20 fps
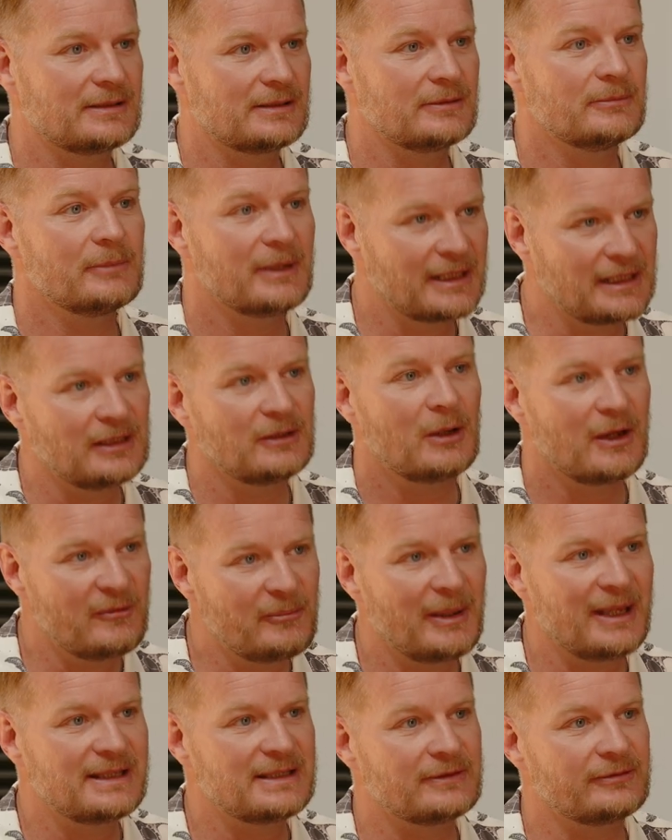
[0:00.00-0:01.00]
to make
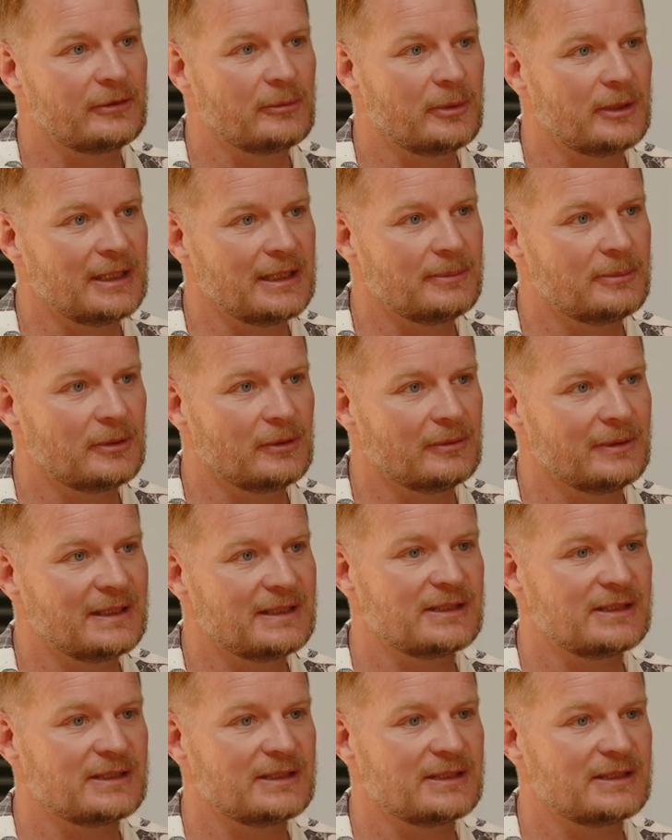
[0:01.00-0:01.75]
life better for people.